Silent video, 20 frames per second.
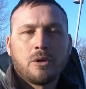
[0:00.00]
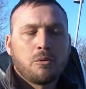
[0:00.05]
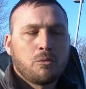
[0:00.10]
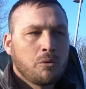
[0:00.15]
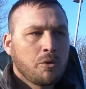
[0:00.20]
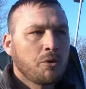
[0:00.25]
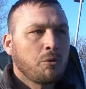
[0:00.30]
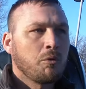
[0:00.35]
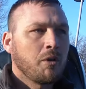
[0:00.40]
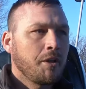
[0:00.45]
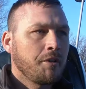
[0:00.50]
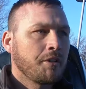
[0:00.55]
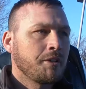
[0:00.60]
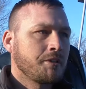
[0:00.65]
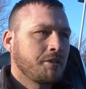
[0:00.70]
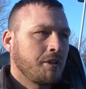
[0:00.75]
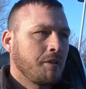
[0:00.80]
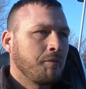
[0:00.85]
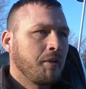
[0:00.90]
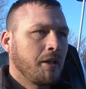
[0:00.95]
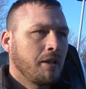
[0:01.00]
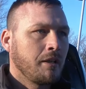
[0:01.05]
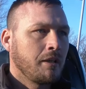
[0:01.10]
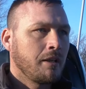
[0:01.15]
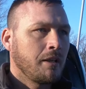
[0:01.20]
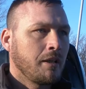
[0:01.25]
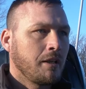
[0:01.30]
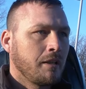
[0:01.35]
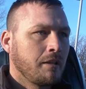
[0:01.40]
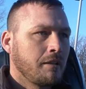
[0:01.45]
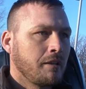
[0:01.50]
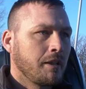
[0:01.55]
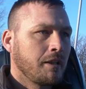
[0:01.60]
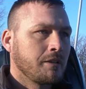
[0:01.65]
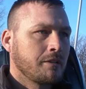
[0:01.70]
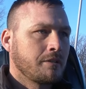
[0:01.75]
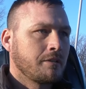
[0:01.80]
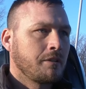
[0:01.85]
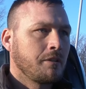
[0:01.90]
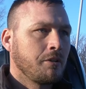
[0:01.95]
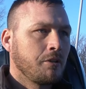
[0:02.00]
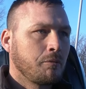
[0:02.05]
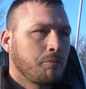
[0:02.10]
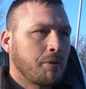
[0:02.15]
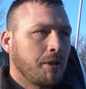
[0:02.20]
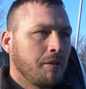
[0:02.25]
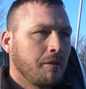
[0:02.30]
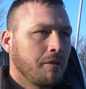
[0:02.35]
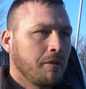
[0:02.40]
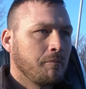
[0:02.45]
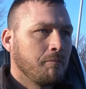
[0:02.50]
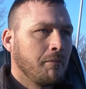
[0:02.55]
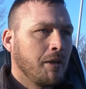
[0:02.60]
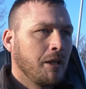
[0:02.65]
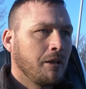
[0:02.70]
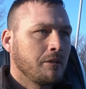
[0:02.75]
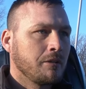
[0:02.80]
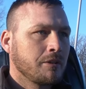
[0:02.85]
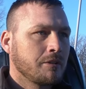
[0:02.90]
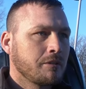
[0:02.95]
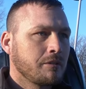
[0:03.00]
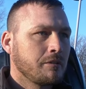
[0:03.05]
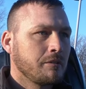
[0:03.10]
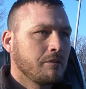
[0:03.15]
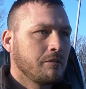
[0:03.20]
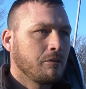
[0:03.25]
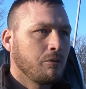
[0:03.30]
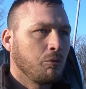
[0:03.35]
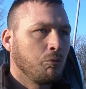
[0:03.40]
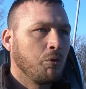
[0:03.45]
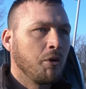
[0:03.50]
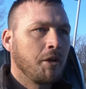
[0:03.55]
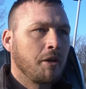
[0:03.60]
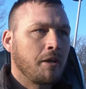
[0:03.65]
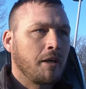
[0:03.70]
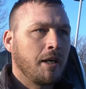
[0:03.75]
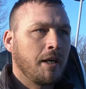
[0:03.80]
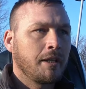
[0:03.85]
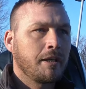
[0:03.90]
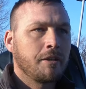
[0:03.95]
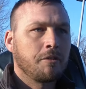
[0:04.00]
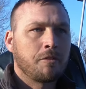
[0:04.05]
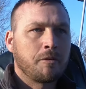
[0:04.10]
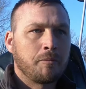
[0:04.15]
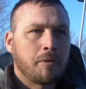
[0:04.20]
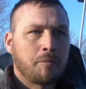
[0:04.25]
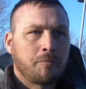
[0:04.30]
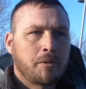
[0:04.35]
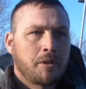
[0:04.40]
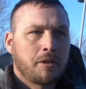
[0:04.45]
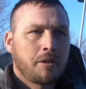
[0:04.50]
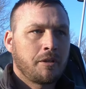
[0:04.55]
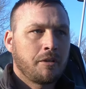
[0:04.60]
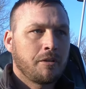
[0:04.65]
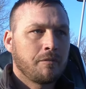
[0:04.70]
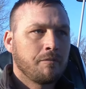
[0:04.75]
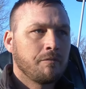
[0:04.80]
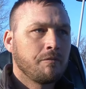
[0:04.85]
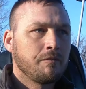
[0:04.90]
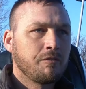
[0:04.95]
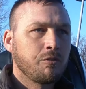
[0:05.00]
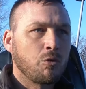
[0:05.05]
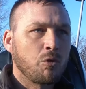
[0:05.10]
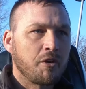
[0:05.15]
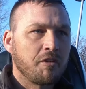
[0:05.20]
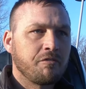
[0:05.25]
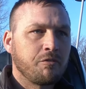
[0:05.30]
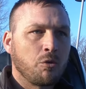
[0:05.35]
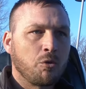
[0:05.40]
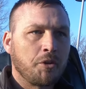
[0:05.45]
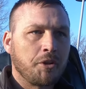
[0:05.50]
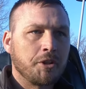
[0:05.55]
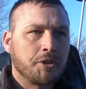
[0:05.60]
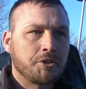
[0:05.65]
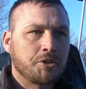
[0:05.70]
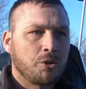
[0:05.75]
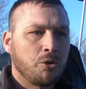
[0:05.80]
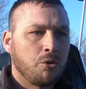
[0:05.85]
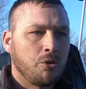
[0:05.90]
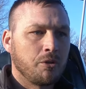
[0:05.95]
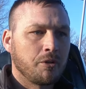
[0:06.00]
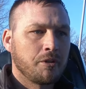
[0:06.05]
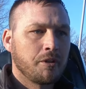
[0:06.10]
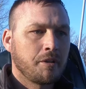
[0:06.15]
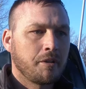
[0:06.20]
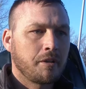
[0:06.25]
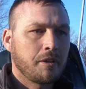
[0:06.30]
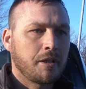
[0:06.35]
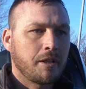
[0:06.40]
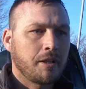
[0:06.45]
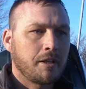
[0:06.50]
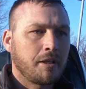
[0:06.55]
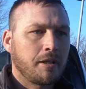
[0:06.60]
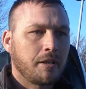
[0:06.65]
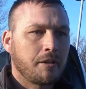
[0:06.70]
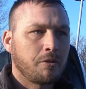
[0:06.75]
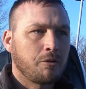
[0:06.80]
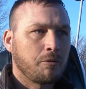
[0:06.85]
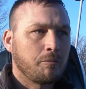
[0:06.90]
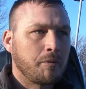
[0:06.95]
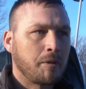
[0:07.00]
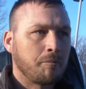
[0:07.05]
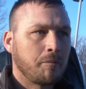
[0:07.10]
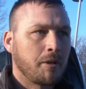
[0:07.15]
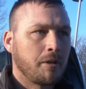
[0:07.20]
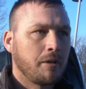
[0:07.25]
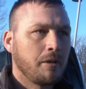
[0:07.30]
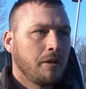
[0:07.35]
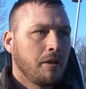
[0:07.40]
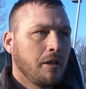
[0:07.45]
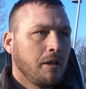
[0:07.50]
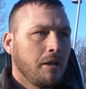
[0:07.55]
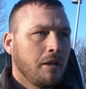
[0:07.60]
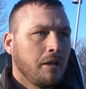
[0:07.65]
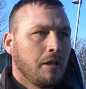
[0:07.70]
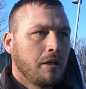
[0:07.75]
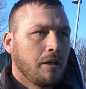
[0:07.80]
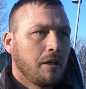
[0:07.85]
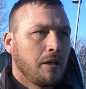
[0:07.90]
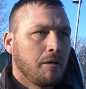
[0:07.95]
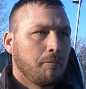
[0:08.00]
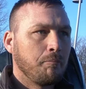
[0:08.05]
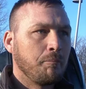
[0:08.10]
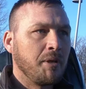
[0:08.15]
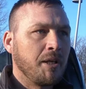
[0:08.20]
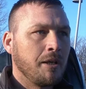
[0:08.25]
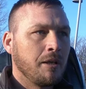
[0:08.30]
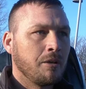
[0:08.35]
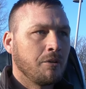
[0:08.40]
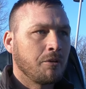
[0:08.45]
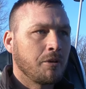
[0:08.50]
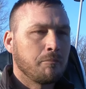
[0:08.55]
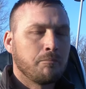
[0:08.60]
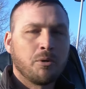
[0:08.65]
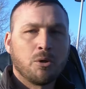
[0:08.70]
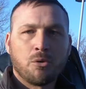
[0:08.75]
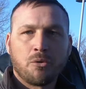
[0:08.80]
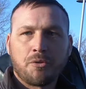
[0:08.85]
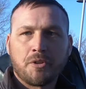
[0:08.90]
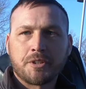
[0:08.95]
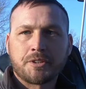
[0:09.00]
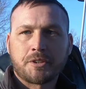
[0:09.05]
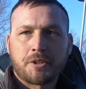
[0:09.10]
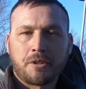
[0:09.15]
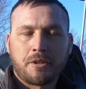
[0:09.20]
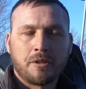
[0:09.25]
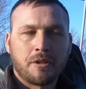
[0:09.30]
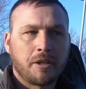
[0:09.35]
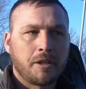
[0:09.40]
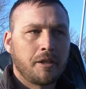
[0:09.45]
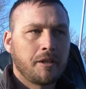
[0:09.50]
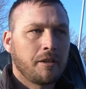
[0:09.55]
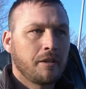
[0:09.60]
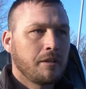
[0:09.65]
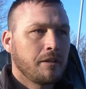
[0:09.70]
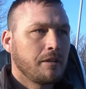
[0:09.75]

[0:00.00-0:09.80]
Well, the weather's, I mean, I, I think it's, you know, probably the mildest winter I can remember. You know, I'm 44 years old. You know, I, I don't remember uh, being out in a boat this early.